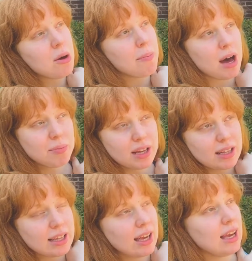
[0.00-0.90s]

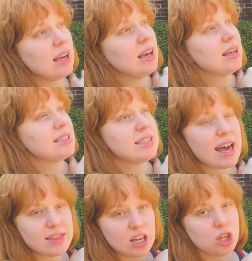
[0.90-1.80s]
publicly
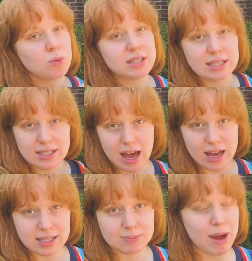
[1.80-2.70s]
said that you will
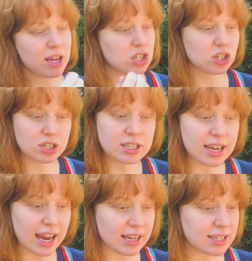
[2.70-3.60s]
discuss by a certain
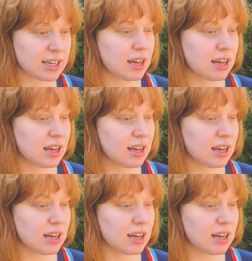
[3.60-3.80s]
date,